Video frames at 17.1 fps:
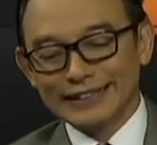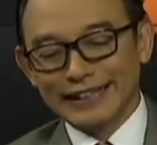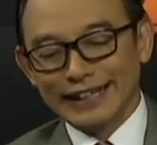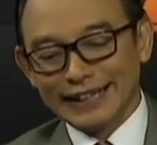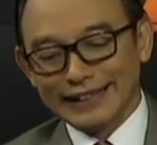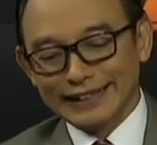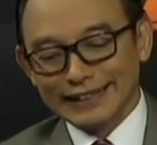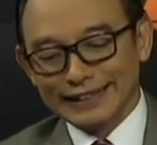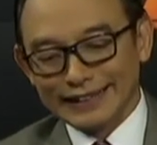
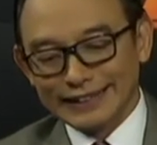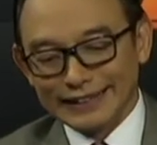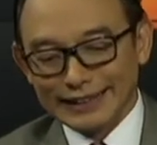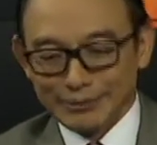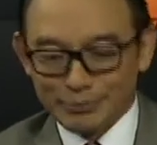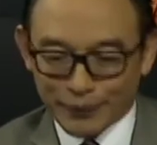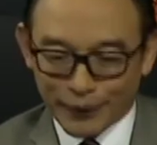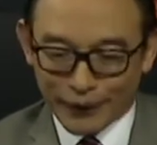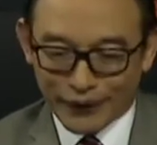and
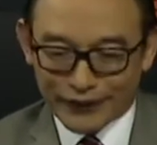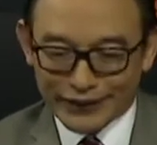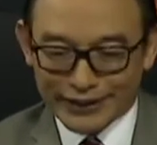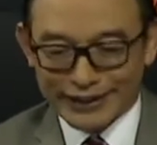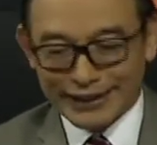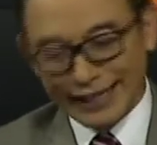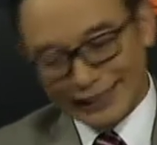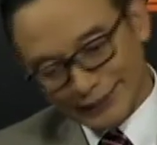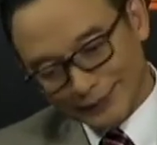import
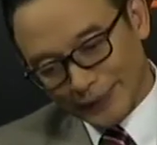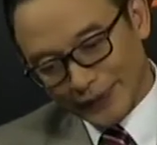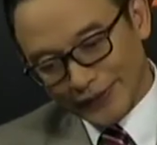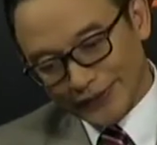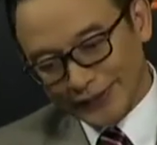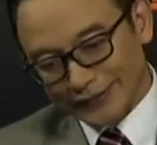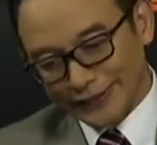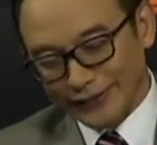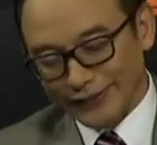and export
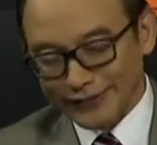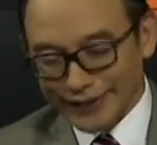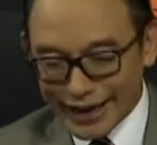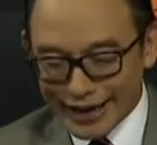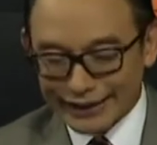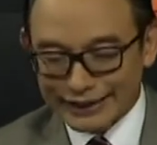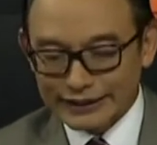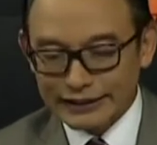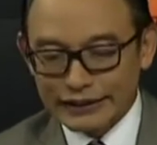and all
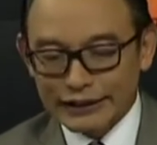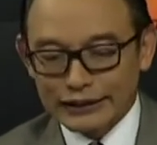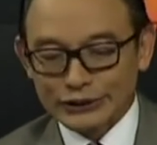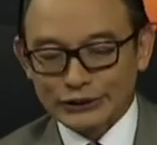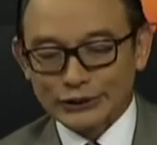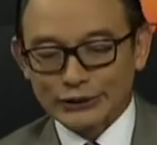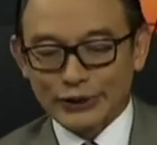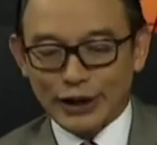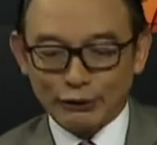that.
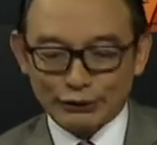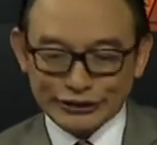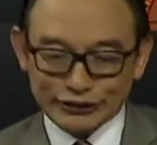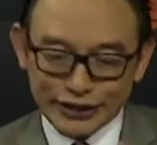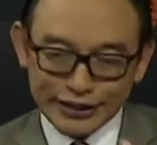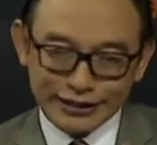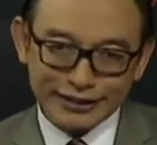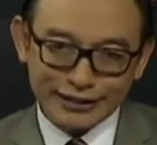So I was right in the